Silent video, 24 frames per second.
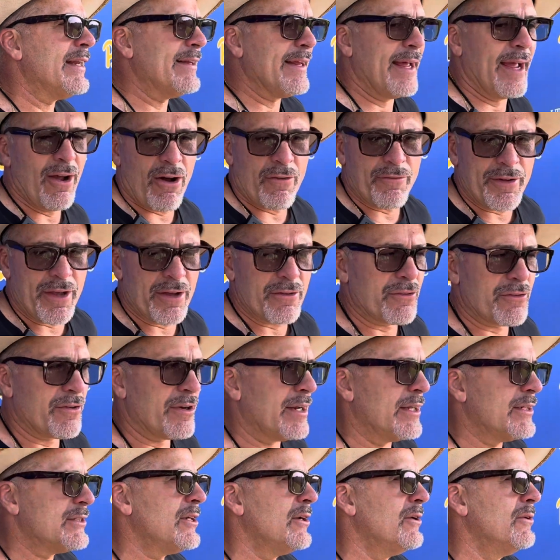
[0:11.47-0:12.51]
day off
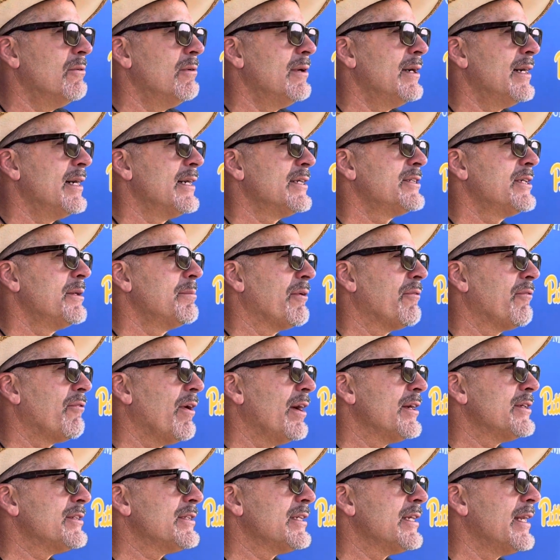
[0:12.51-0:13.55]
yesterday, so should be
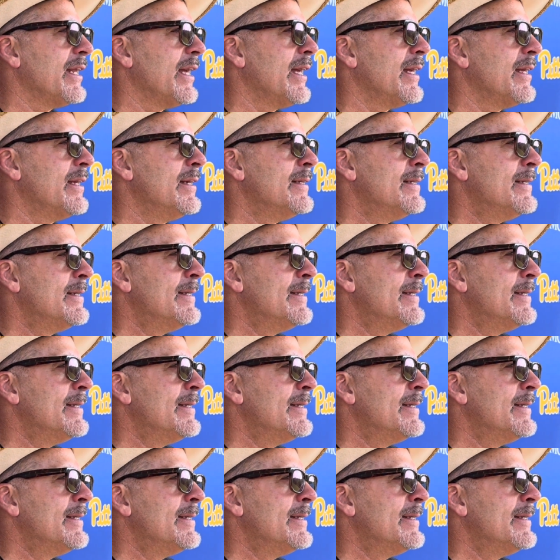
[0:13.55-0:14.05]
fresh today.